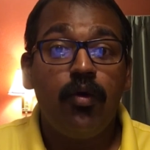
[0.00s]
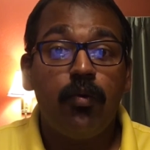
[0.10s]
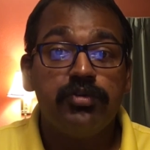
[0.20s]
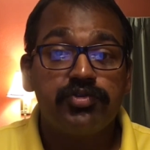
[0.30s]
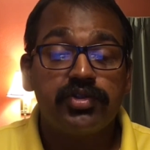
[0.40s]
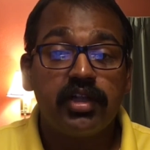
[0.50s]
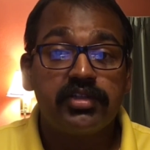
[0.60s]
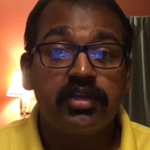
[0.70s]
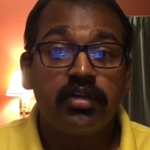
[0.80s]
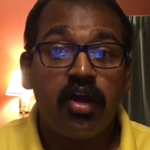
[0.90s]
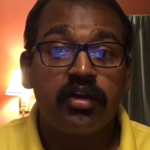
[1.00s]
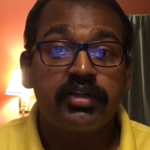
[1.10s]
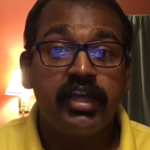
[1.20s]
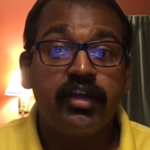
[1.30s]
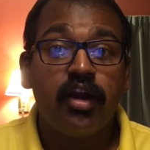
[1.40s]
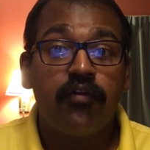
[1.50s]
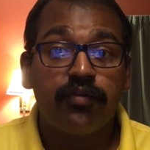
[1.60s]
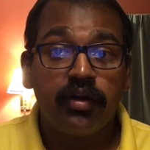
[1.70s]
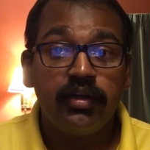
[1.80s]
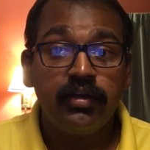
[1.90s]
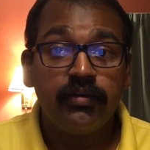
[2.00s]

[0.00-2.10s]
which results in a longer takeoff run.